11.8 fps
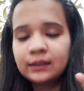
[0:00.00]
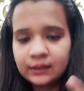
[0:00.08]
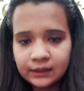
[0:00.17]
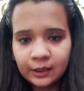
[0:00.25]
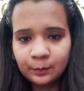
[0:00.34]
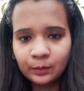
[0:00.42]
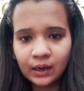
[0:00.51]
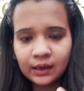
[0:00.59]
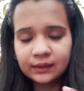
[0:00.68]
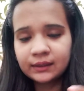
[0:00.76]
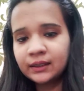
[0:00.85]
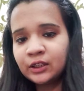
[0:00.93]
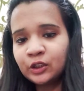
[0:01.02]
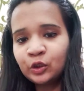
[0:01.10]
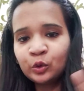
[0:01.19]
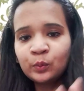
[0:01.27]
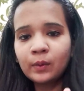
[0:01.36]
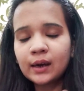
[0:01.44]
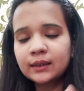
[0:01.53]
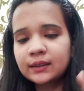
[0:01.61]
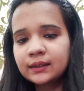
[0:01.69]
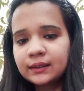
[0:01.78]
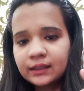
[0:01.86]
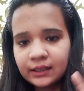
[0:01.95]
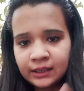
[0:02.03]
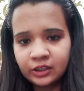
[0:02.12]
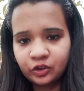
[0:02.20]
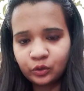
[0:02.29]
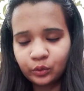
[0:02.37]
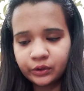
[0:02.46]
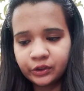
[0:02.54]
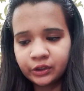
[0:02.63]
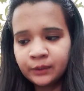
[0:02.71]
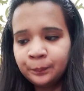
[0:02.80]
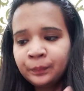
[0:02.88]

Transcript: 10 marks, any 2 marks each question.